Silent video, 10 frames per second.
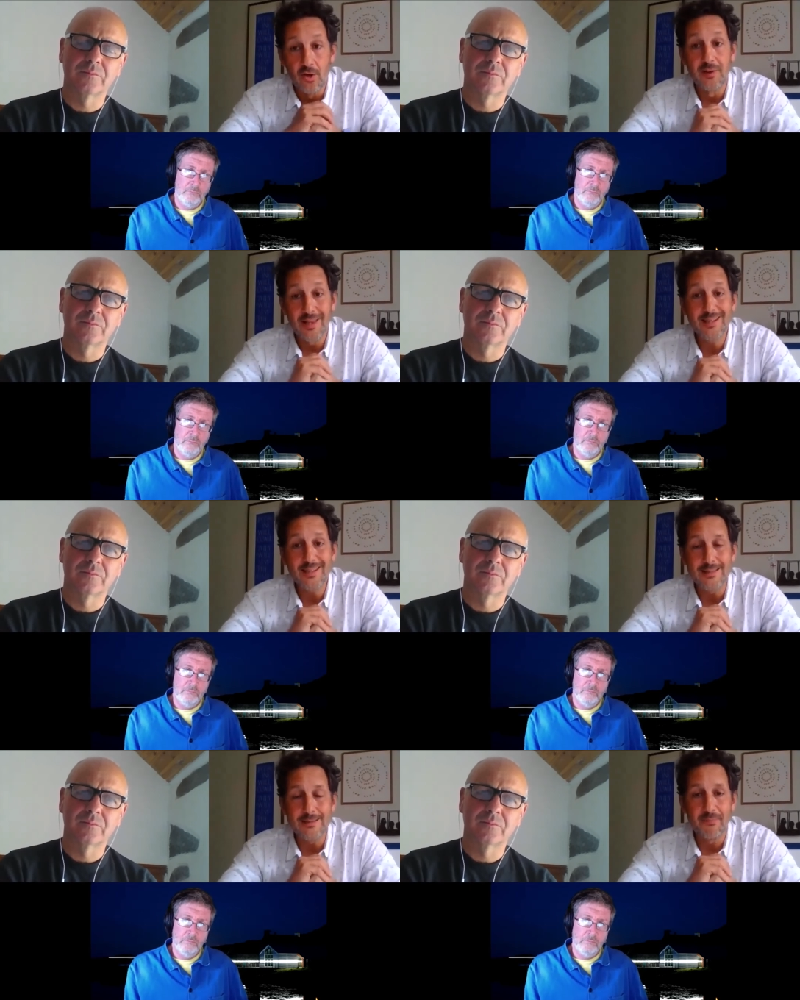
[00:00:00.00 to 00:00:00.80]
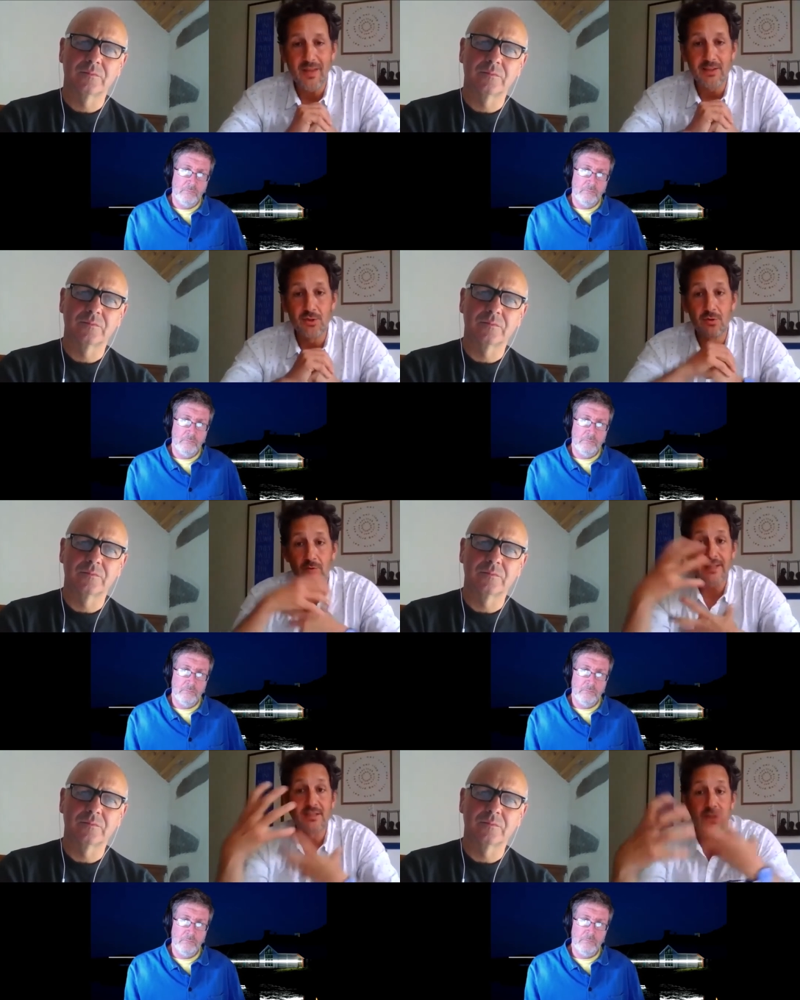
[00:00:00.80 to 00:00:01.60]
Speaker 1: online, and you'd
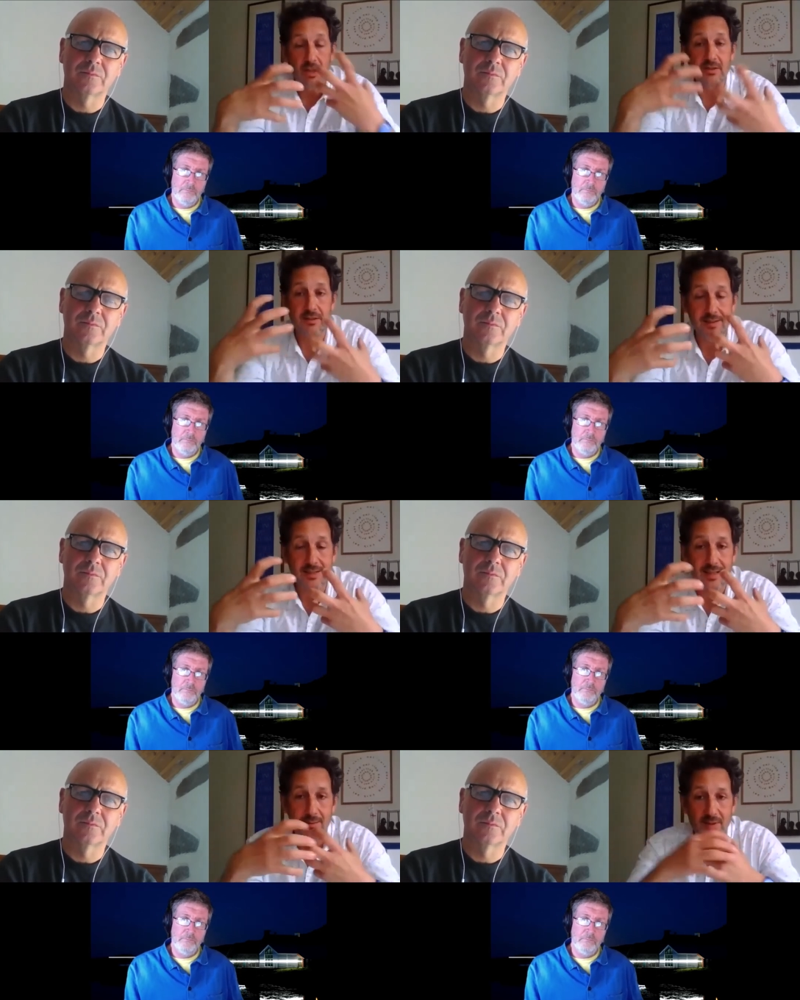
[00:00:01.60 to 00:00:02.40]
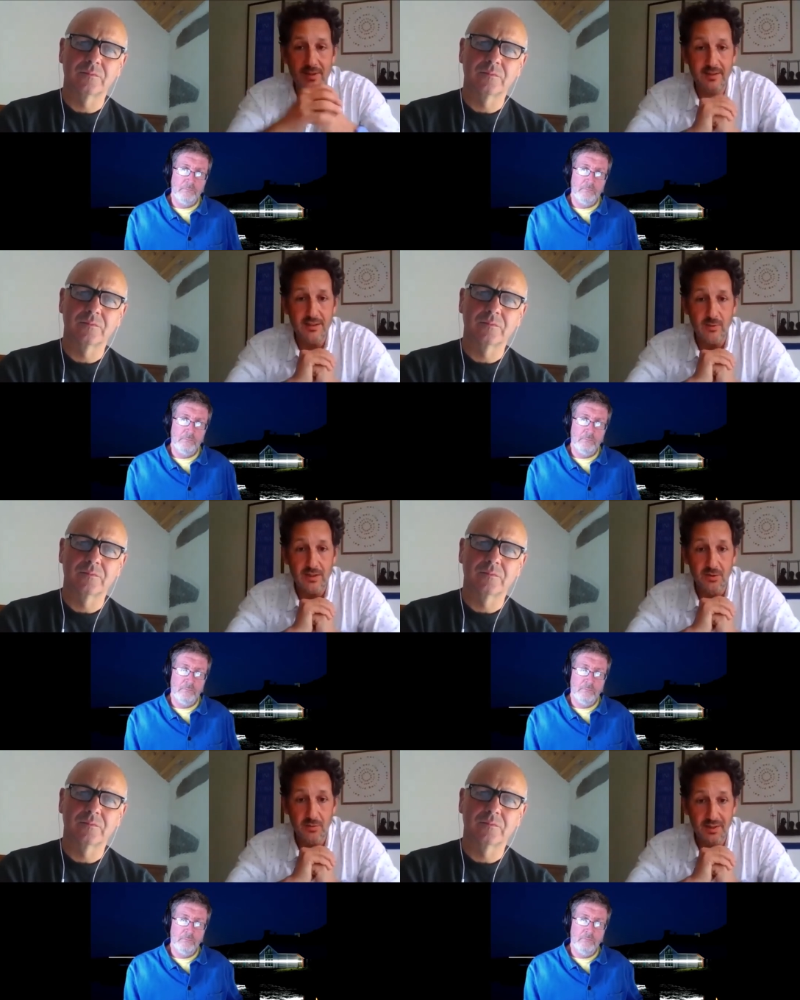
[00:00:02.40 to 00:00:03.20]
already started thinking about that as well.
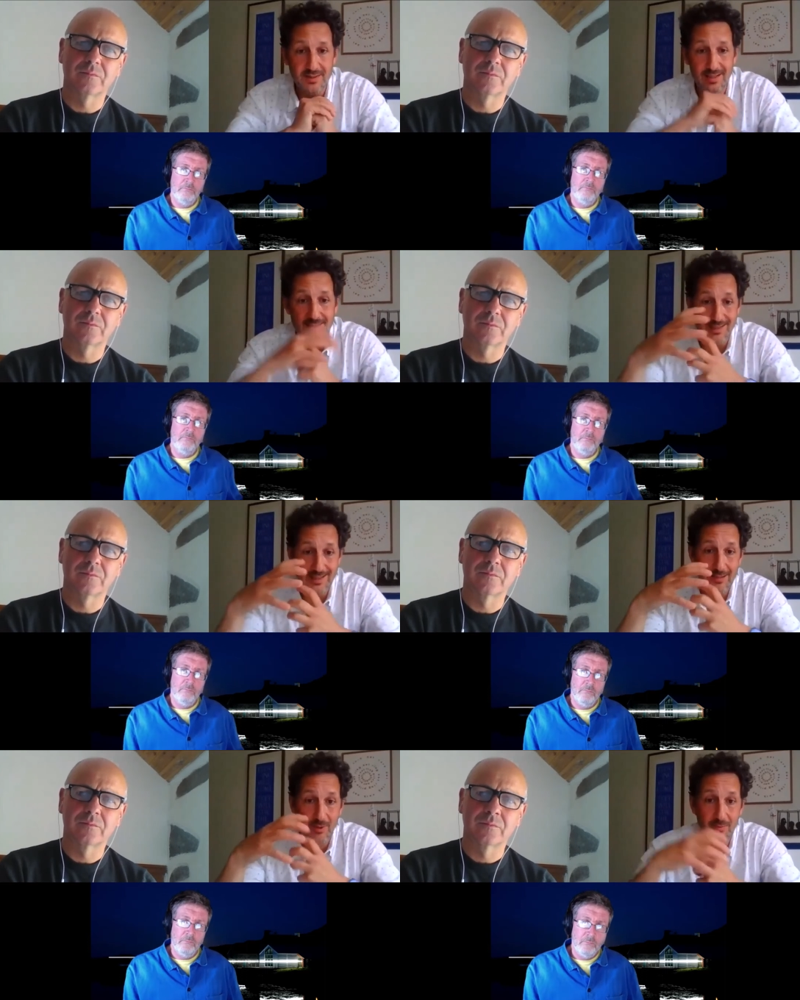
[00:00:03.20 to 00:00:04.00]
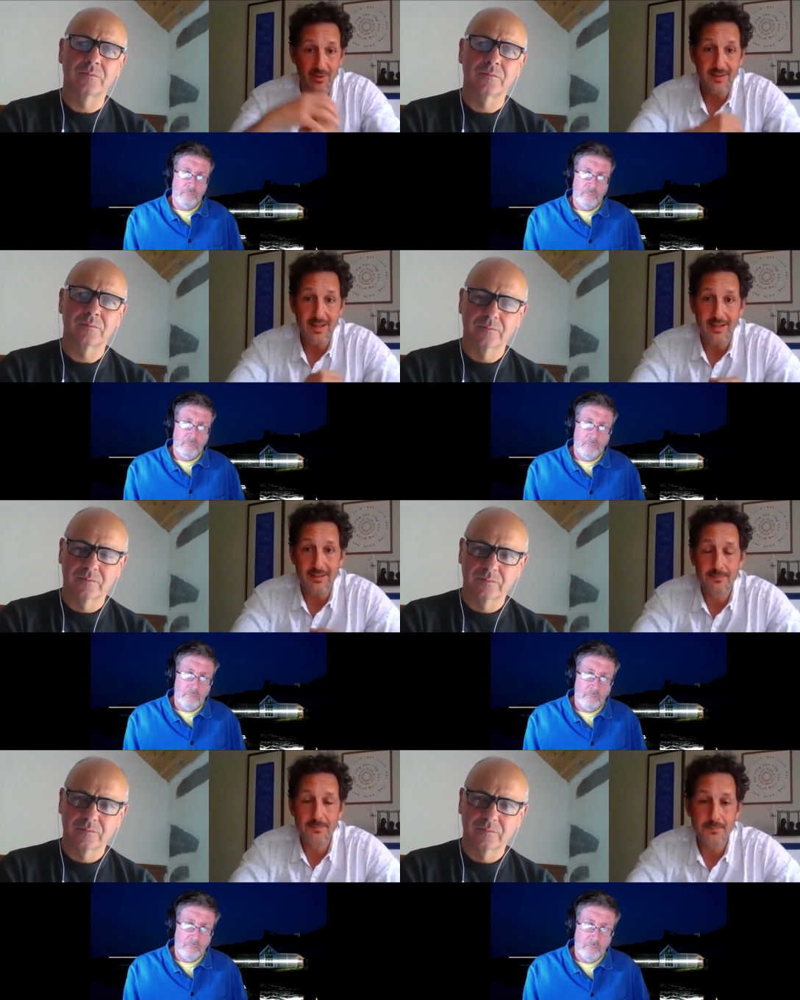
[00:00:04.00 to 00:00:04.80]
Do you want to tell us a little bit about that?
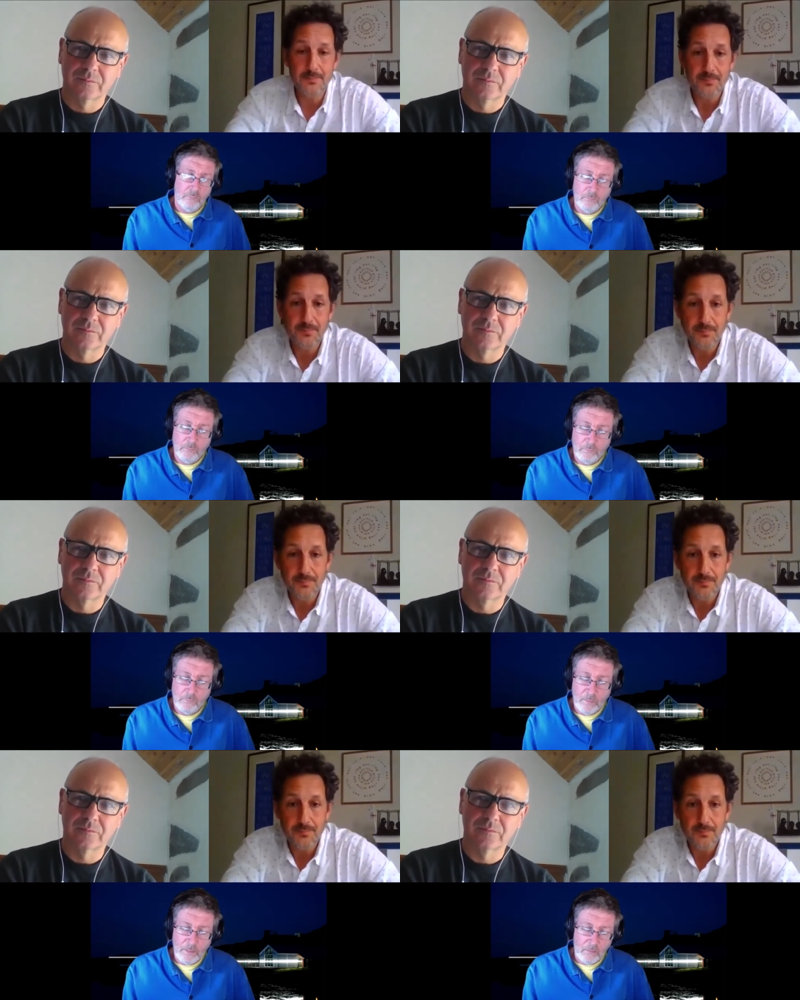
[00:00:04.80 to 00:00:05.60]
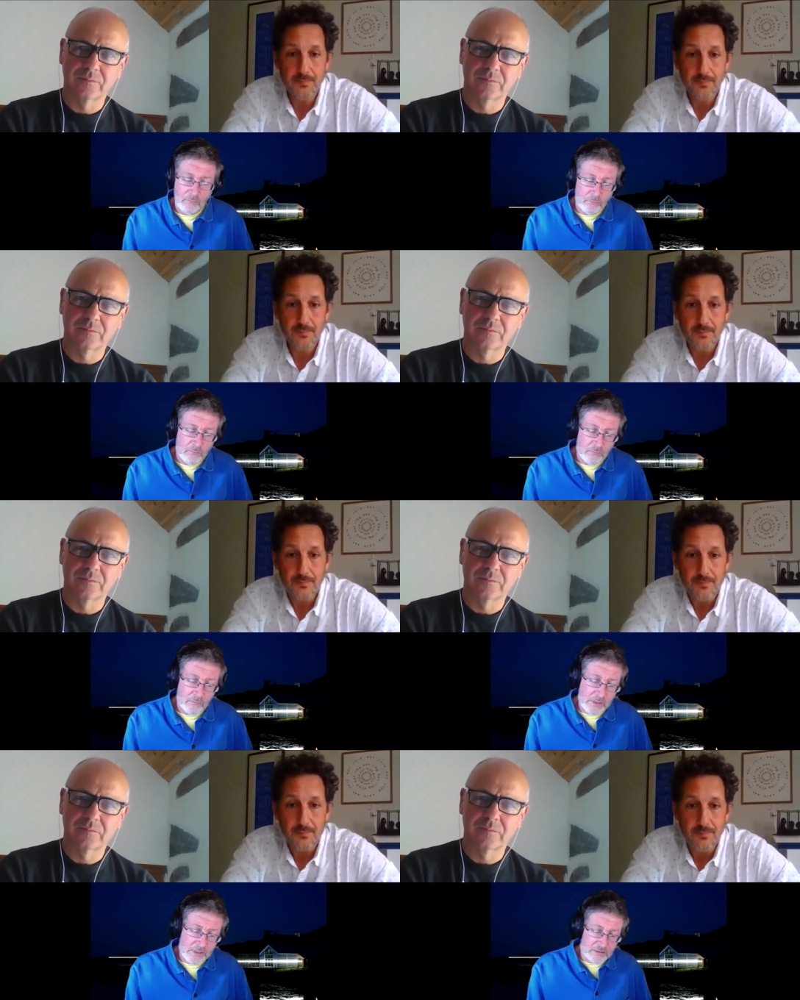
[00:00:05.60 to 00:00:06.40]
Speaker 2: Yes,
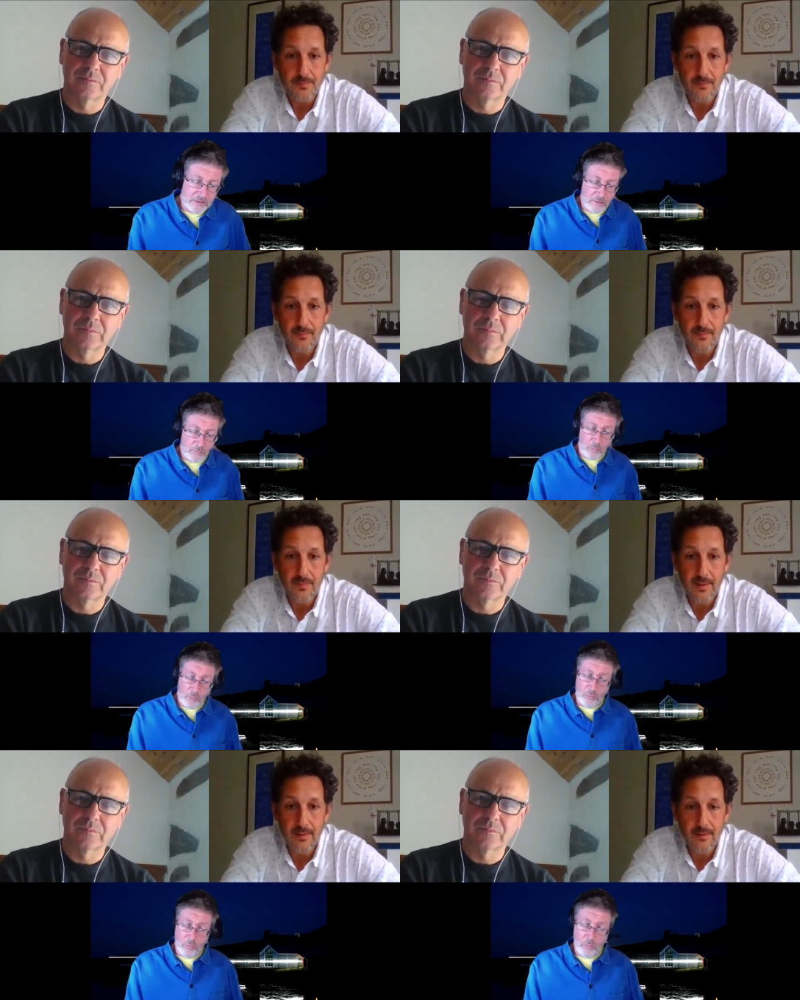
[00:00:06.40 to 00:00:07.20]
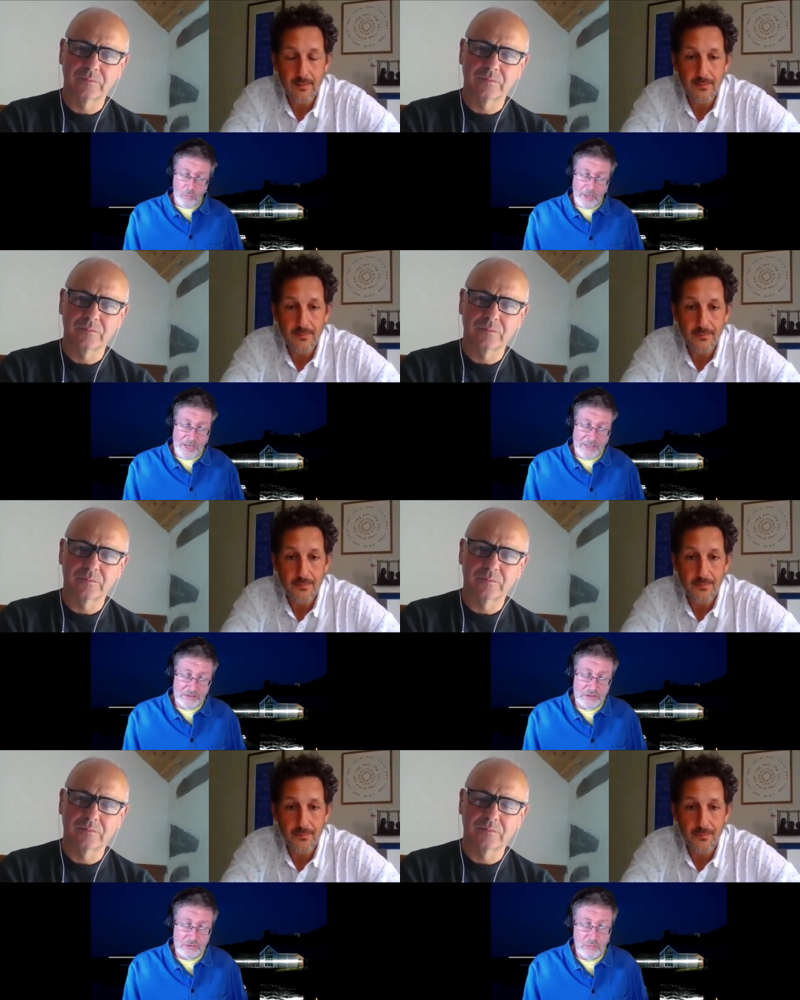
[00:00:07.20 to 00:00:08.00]
dude. We had
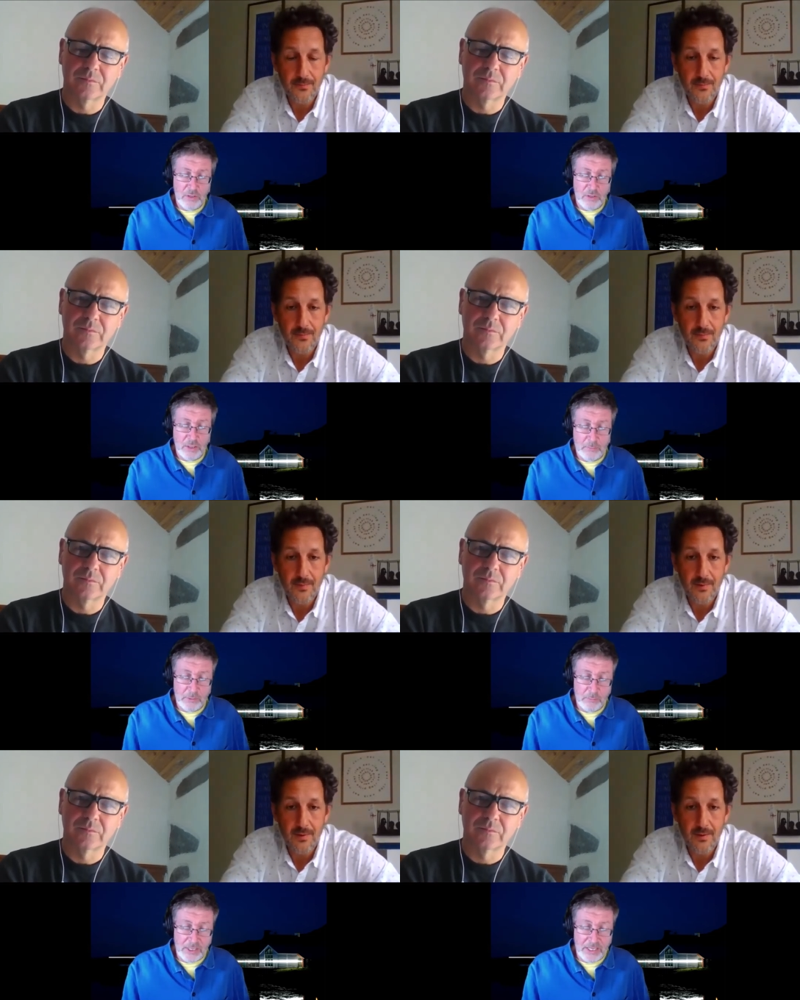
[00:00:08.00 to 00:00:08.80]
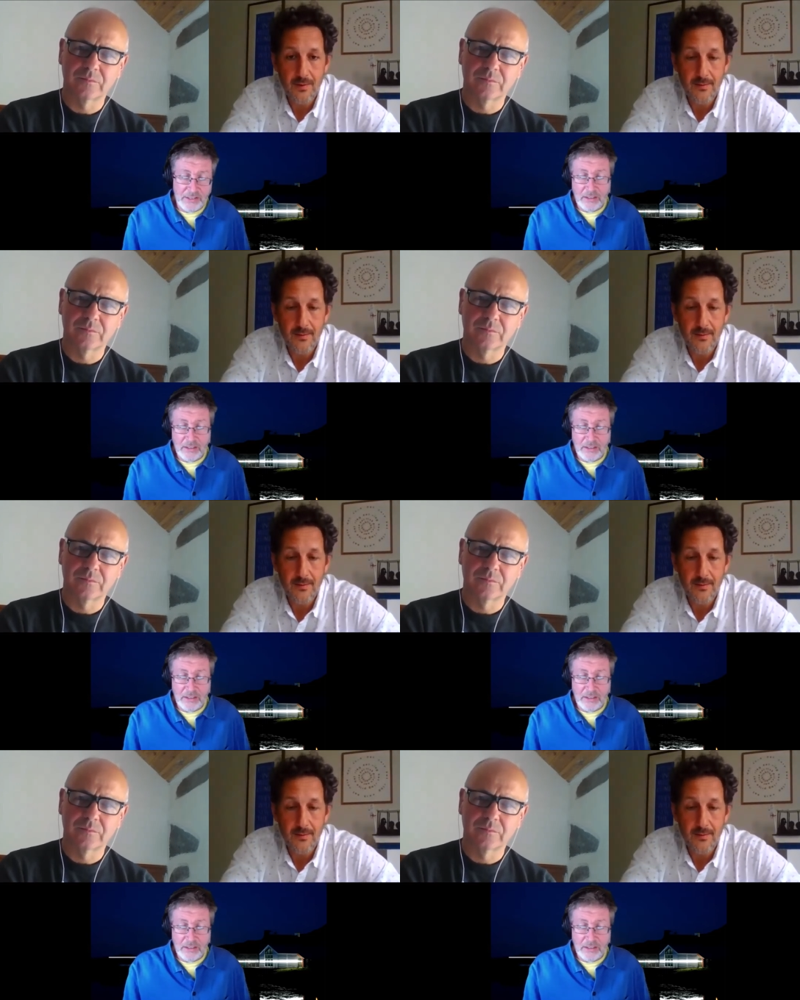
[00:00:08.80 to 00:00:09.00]
been planning